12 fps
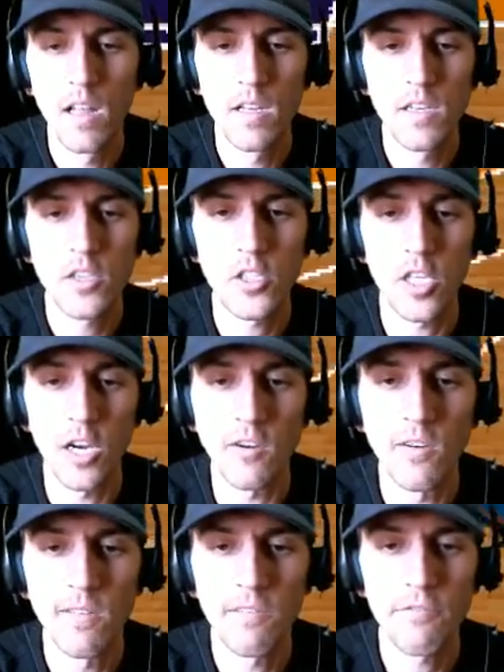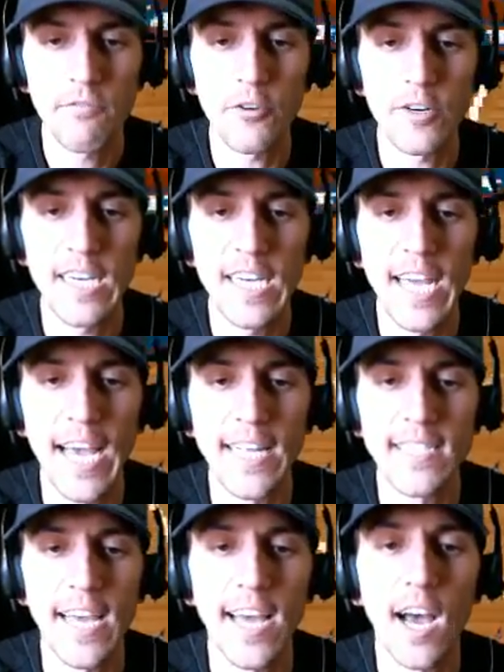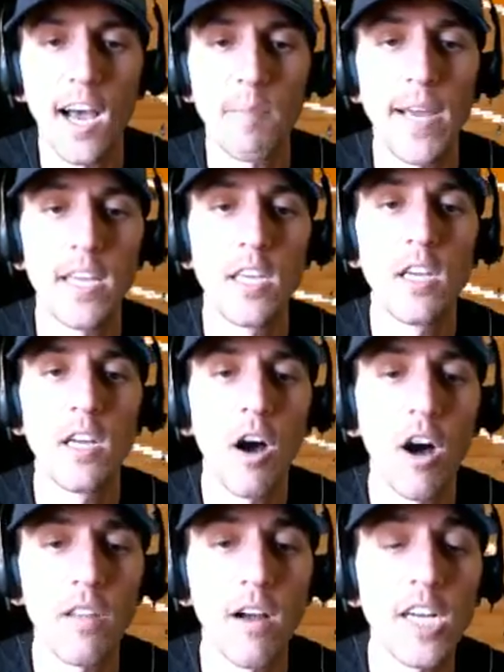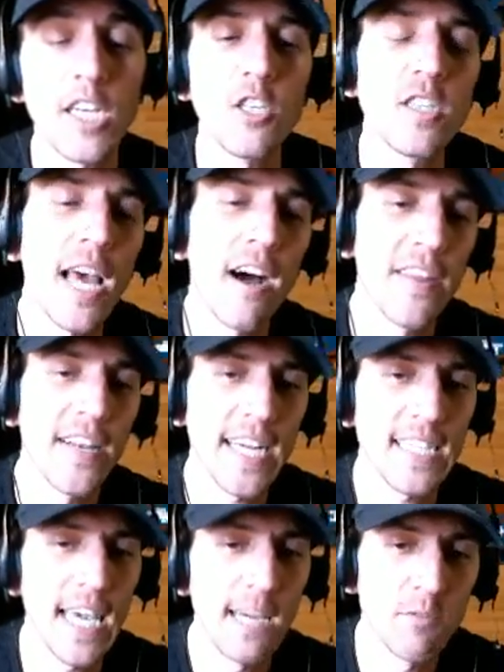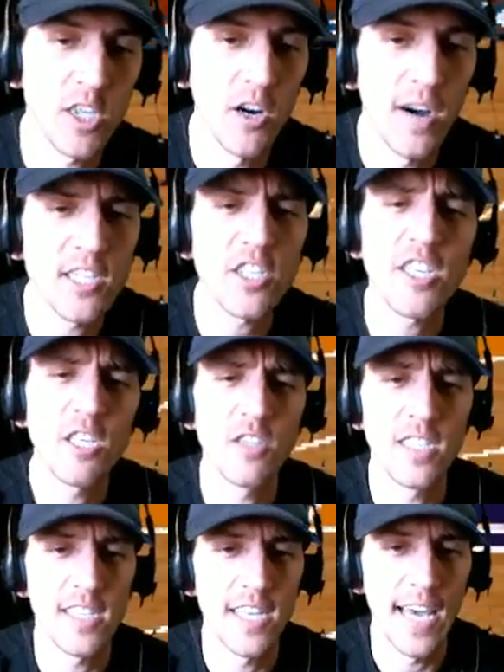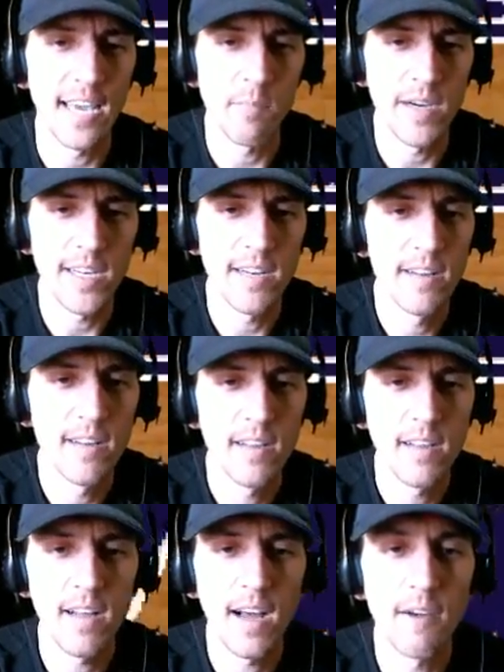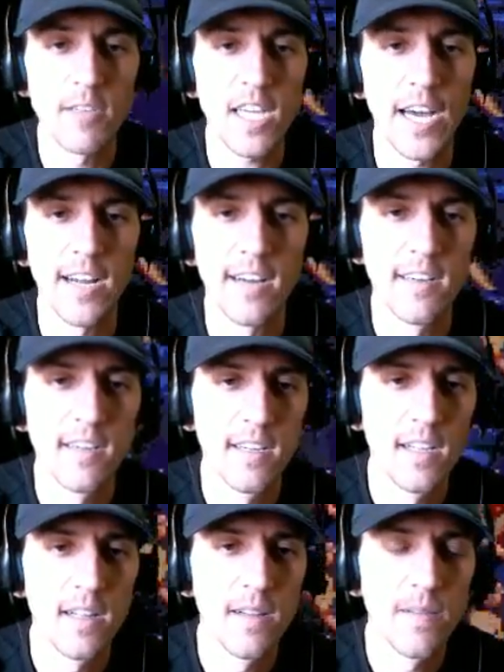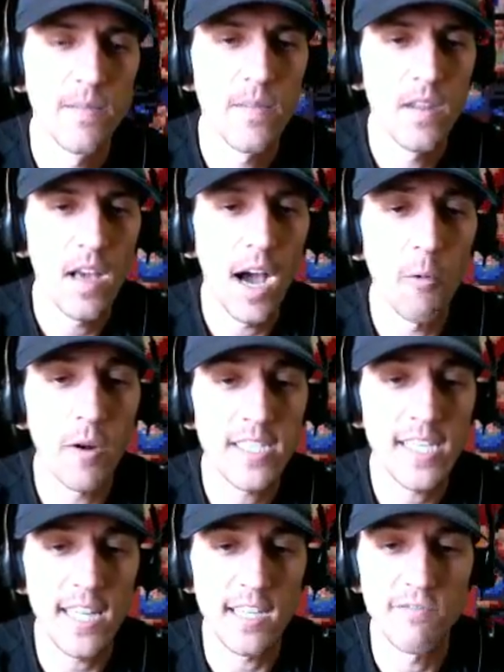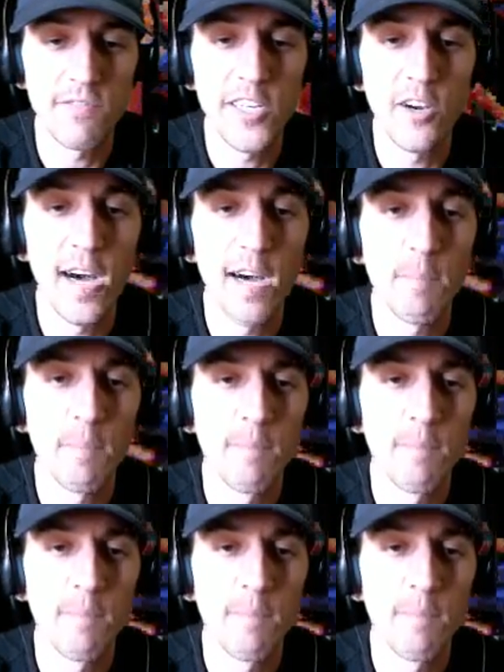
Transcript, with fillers: So. Free headset. I might on, I'm gonna use that on the next game show. I should have used it today, but I was kind of I wanted to get this video up.